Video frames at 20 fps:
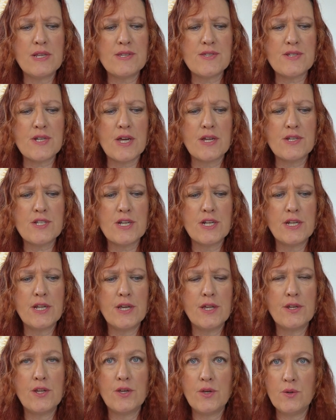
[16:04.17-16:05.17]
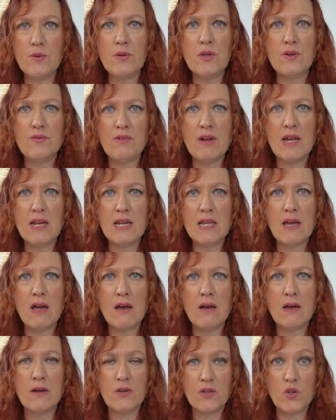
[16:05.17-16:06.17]
start to learn who you really
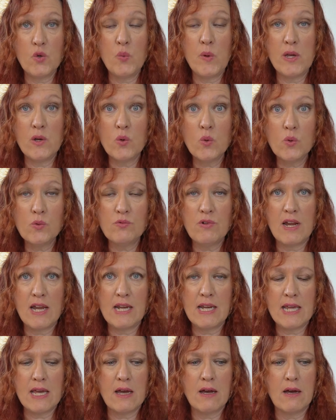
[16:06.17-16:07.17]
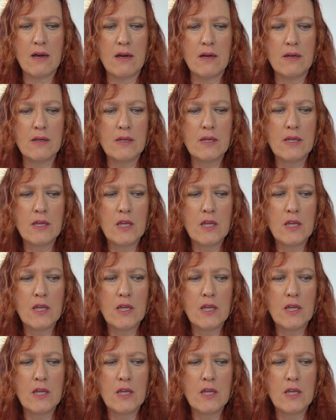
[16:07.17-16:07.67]
are, who we all really are.